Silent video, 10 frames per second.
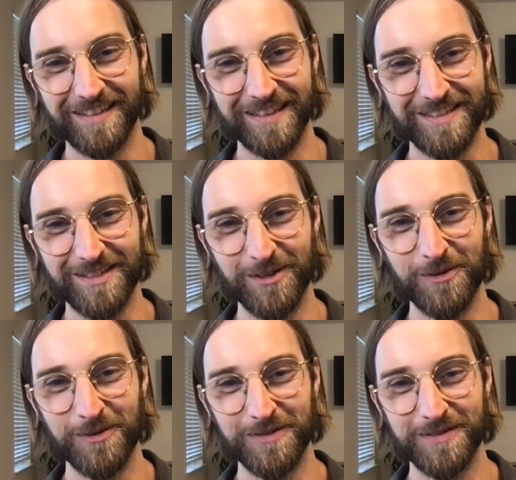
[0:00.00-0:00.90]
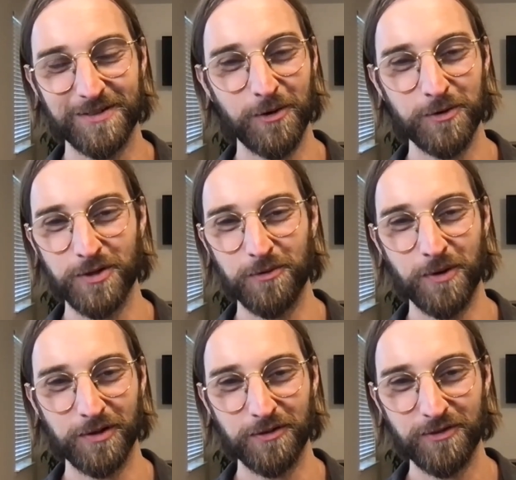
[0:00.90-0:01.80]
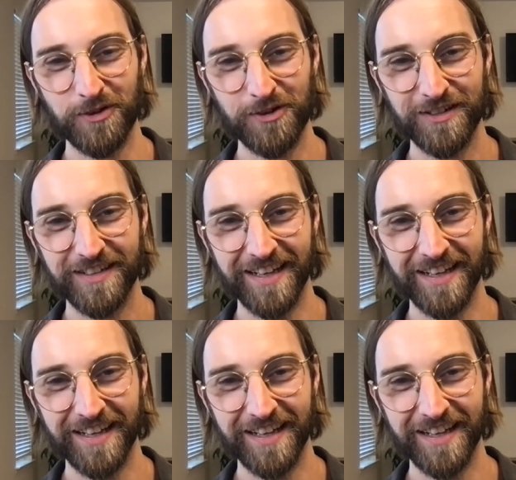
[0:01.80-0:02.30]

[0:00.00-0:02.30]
that's so wonderful.